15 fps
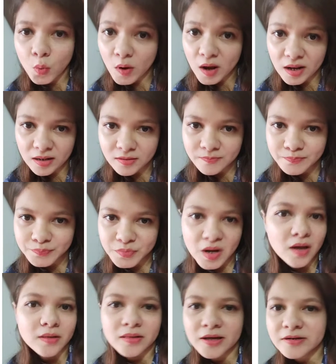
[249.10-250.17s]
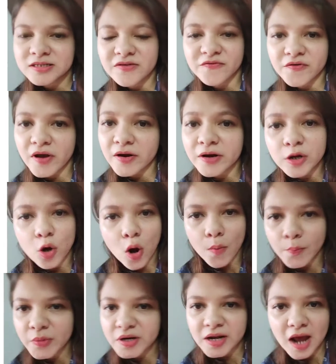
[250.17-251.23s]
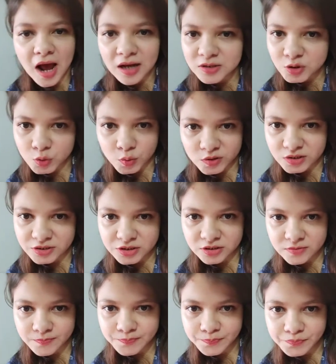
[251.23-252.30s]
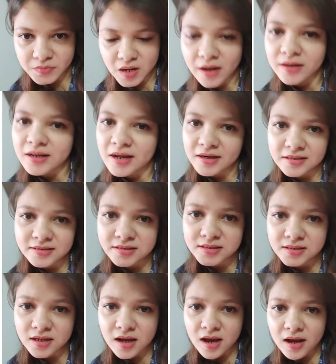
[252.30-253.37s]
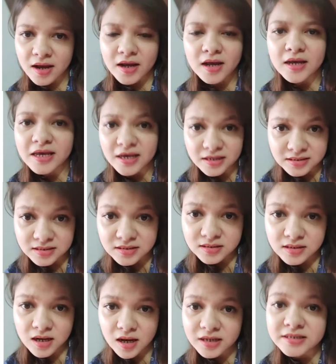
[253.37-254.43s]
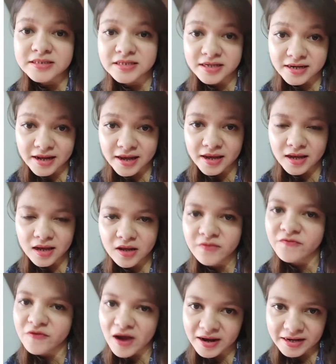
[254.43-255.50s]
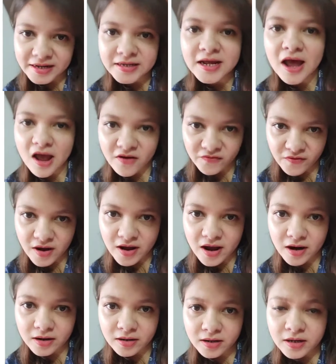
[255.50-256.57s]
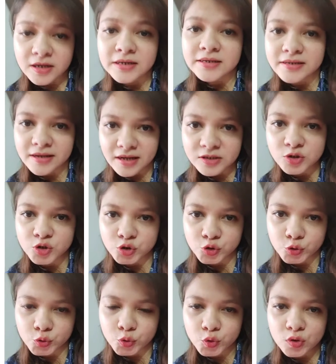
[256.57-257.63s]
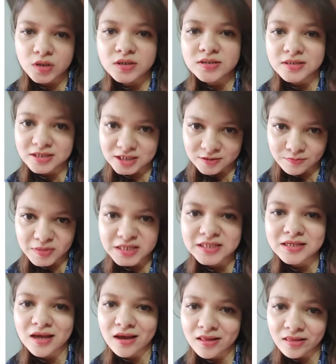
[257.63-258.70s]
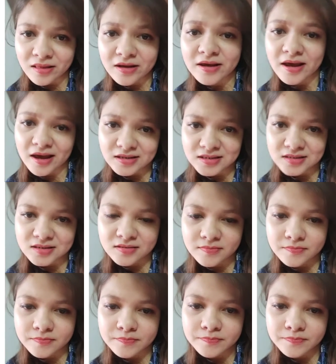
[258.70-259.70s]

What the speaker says: Well, there is a very commonly asked question. That is a delay in filing the FIR leads to dismiss in the case?